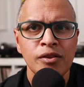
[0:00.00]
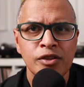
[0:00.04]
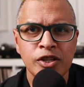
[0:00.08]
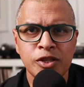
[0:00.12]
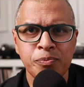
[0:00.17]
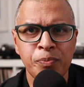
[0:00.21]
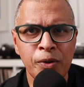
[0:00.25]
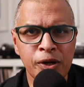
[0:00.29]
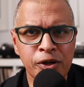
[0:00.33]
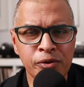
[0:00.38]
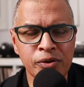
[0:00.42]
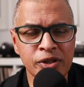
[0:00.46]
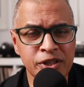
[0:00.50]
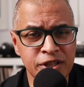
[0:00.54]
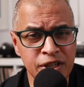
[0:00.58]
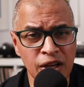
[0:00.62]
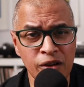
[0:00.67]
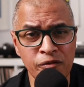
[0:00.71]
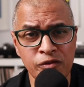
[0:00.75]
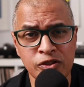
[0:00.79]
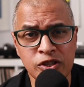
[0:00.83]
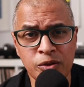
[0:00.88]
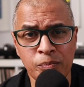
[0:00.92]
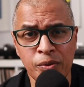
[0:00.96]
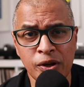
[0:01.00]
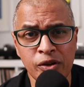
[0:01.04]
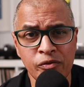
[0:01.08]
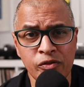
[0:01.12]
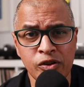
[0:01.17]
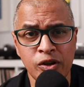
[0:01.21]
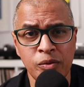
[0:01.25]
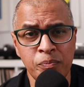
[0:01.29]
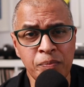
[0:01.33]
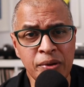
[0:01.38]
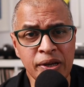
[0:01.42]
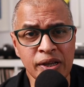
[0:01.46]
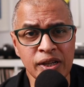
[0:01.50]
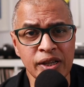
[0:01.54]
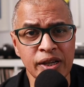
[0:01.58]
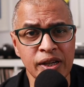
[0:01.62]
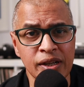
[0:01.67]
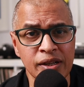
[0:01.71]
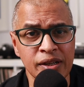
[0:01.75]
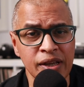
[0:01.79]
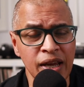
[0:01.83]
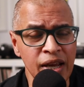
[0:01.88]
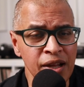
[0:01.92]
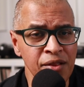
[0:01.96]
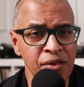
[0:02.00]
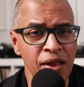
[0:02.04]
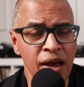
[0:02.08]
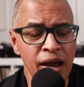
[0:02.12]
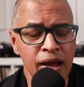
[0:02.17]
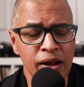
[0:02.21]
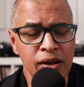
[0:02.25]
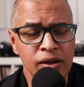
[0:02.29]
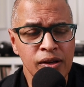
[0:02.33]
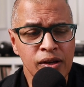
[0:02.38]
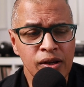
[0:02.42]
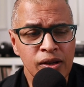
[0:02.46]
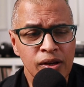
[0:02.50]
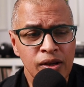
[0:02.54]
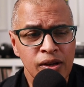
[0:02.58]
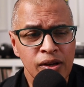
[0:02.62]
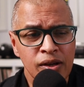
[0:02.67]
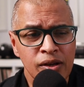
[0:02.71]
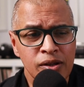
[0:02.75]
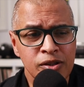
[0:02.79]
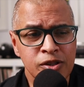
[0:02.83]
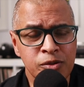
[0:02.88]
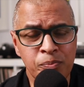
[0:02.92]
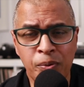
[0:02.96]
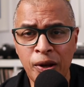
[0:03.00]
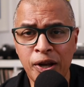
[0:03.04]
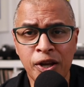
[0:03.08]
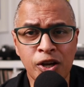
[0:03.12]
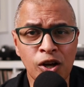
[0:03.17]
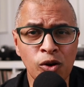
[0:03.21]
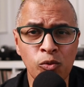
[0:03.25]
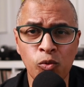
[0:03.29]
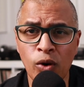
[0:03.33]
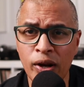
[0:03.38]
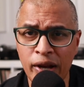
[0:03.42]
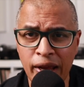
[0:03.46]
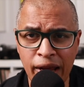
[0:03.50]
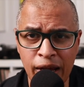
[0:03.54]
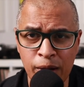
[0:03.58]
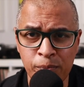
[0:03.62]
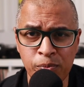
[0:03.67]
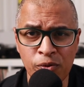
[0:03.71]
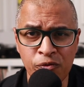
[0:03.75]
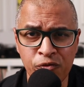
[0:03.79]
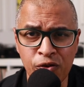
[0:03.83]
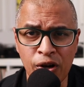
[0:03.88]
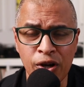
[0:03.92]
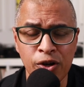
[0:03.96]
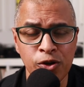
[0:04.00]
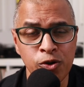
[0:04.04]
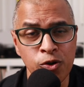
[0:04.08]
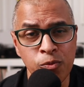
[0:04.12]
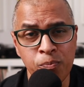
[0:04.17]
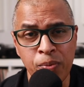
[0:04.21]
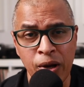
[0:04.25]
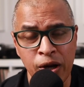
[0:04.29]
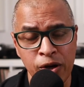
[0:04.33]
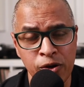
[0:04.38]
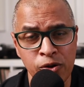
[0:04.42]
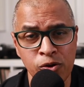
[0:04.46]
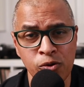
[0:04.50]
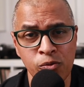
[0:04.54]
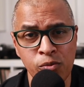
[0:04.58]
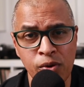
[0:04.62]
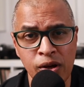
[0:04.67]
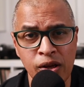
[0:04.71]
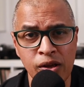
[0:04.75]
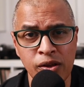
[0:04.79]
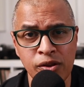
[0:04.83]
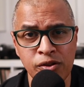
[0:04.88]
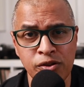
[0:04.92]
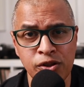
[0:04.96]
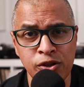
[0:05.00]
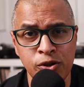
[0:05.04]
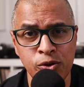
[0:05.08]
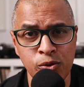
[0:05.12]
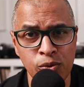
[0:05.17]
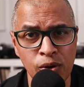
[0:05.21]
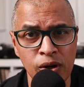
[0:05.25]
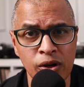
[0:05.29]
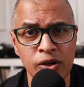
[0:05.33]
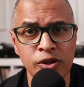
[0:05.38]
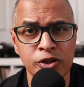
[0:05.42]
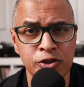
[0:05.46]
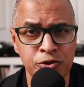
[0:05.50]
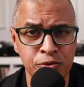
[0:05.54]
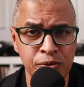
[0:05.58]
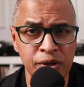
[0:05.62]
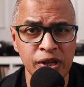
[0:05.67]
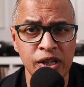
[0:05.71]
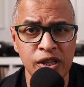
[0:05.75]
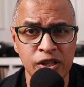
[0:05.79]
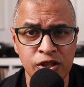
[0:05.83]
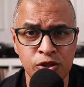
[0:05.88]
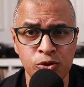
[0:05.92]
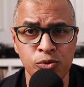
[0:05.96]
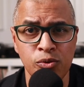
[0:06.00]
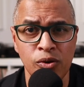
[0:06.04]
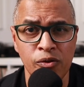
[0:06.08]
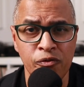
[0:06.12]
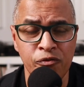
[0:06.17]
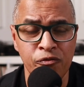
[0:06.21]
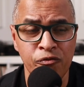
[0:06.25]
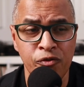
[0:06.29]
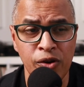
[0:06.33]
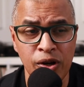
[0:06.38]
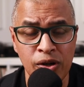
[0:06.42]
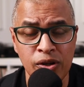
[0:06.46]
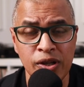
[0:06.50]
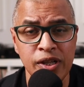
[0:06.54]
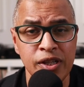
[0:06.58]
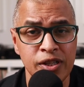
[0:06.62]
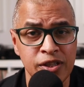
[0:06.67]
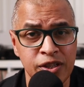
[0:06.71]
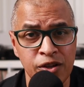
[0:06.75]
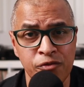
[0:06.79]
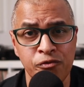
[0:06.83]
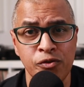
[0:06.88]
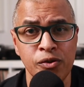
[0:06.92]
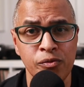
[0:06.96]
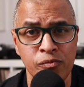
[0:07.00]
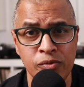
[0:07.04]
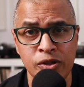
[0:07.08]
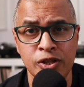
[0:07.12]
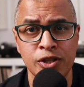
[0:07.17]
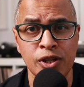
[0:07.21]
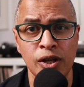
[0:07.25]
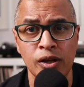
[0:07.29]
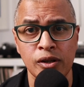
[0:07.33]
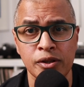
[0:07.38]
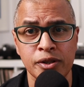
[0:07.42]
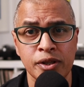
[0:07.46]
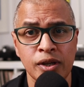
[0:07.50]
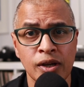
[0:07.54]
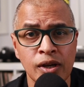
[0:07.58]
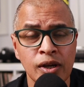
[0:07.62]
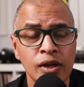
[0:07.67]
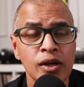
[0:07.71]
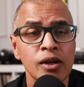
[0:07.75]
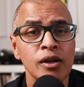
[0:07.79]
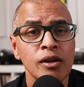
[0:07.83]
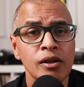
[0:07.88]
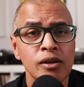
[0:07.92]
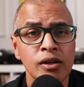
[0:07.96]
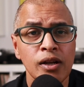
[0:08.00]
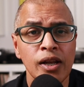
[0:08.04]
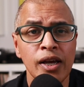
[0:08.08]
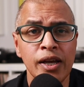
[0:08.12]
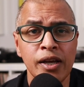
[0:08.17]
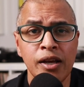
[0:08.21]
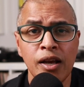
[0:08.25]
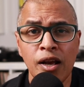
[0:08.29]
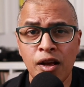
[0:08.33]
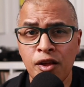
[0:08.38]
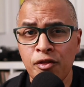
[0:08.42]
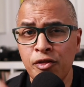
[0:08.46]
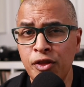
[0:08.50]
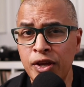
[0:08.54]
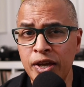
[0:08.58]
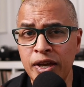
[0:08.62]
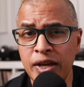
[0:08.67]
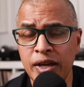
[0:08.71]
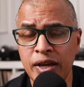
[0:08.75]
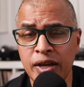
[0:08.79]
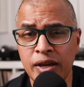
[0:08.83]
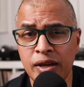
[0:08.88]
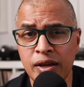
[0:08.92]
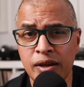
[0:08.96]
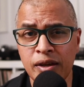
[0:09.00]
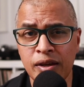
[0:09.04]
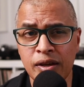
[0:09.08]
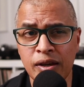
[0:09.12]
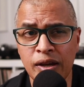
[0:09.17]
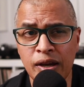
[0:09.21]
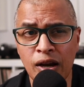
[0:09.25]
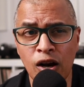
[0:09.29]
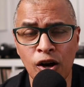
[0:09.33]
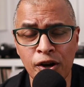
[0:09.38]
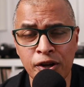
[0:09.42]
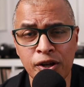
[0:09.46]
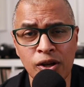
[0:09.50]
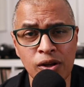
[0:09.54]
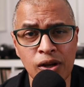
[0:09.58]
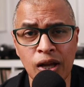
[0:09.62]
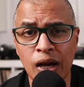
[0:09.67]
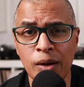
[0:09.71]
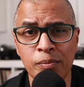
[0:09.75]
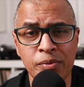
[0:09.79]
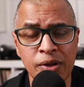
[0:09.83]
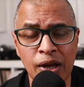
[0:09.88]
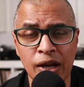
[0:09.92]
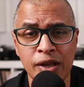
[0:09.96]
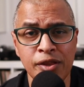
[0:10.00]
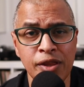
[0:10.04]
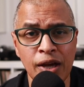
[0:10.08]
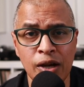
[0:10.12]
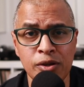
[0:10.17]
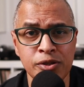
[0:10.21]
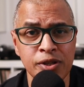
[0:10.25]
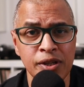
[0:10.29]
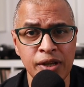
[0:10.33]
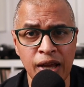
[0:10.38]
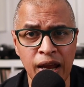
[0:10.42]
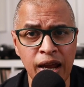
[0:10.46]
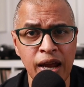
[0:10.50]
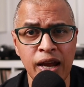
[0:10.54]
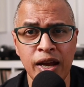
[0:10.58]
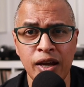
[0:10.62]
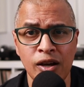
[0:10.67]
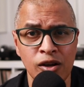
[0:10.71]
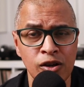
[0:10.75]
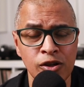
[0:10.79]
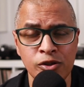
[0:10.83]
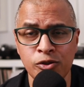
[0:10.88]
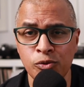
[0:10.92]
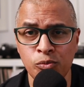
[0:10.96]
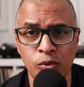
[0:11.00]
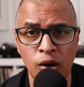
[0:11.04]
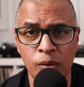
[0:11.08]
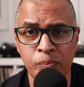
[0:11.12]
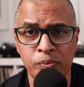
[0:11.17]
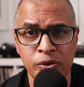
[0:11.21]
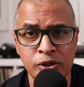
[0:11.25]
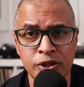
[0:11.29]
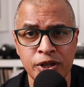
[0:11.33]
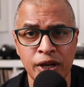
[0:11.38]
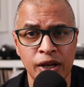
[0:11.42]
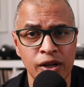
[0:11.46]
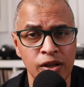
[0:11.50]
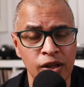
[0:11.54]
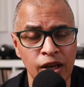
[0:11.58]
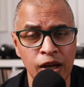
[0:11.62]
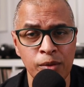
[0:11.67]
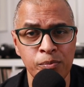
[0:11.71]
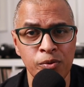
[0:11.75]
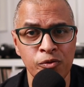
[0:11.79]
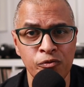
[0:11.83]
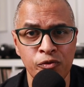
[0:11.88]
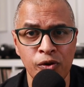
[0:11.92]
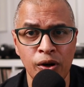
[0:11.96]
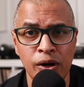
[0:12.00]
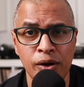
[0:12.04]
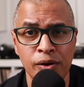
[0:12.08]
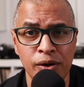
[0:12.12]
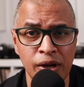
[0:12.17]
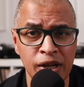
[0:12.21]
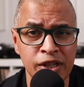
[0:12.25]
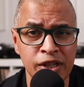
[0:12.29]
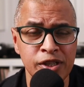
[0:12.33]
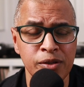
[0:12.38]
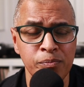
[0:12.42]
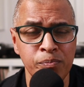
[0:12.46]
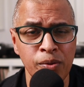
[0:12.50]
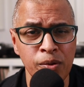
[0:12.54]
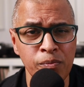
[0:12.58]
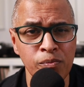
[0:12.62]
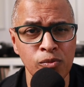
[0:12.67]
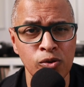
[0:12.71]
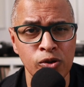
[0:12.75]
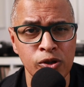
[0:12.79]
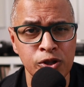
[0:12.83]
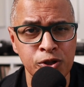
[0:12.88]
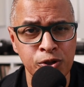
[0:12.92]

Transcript: The speaker itself is a bit of a chameleon in that depending on what amplifier you pair it with, you are treated to a fairly different result. Like the Audiolab 9000A 100 watt per channel amplifier, it's a bit more